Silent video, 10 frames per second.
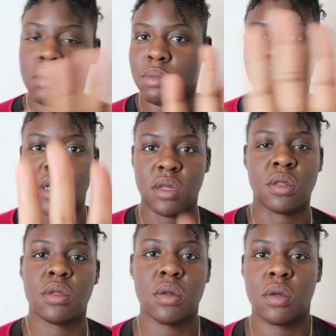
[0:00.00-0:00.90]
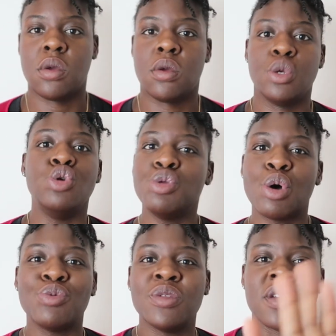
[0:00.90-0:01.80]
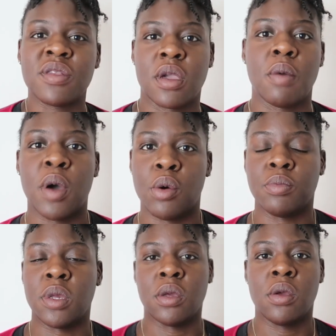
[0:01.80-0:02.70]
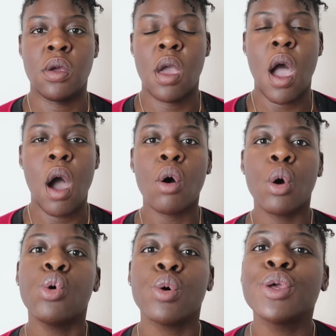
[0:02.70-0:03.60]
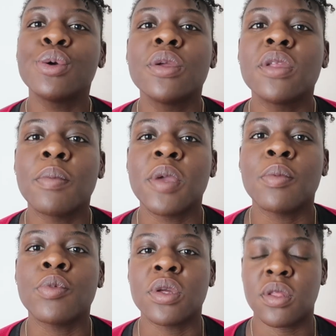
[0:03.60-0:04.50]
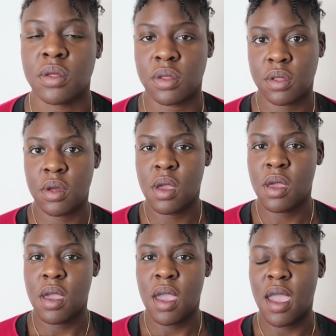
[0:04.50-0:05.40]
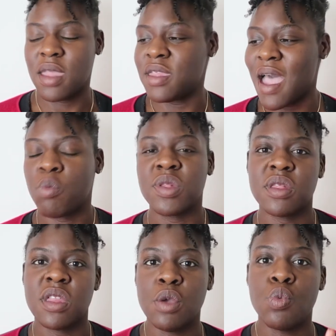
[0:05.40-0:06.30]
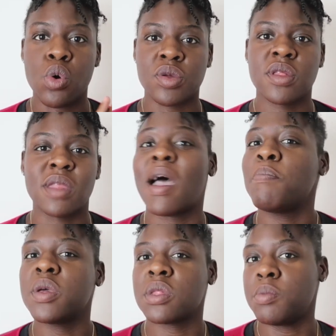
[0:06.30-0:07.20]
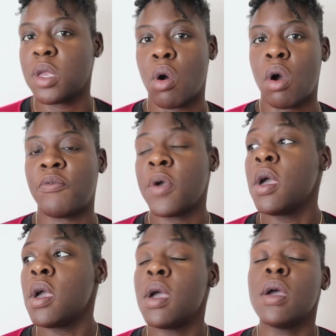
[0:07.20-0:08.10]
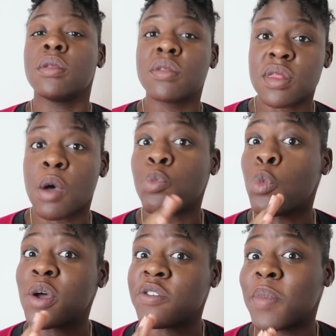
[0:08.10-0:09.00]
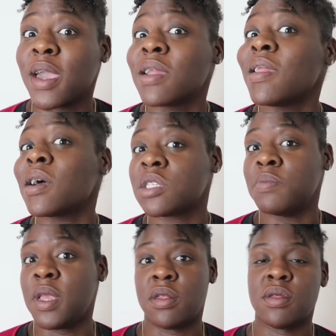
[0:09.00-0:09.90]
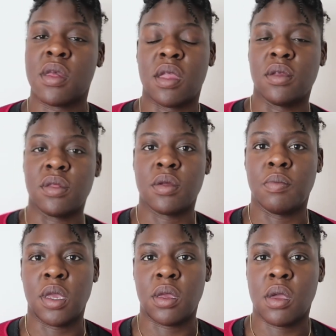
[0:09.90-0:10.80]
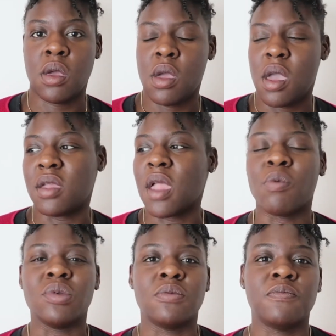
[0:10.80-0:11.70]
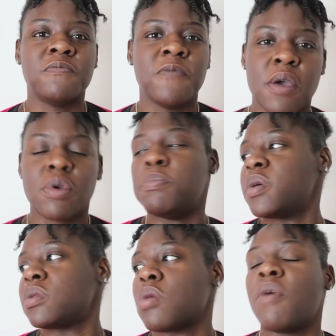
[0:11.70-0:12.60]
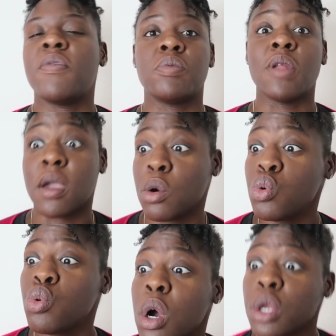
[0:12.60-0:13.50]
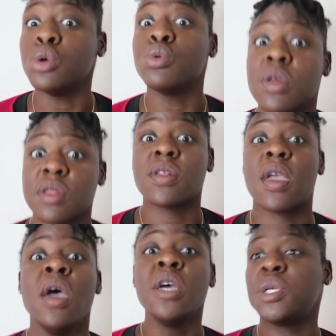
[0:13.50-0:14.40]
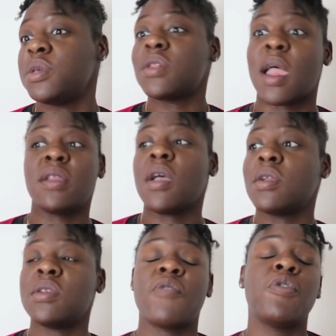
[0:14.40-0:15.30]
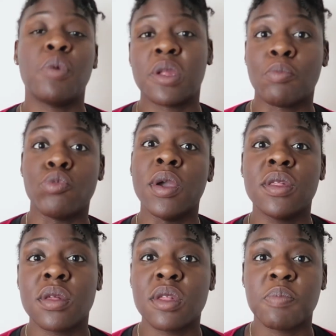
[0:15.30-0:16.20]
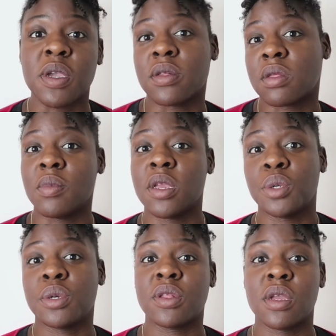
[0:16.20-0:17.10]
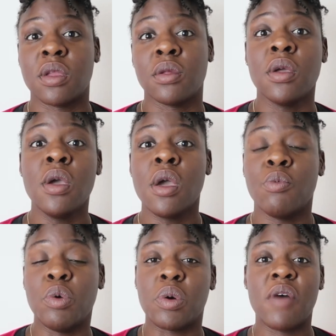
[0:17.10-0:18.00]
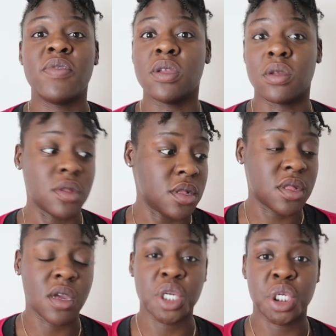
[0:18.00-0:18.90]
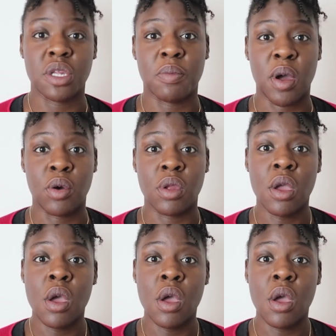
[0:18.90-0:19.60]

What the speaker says: Please, you know nothing about me. Who are you to tell me I'm racist? And that was the worst. That pissed me off. One of my classmates said this to me, and I was very pissed off. I was like, who are you to say? She's like telling everyone I'm racist because I'm interested in. We were having a discussion about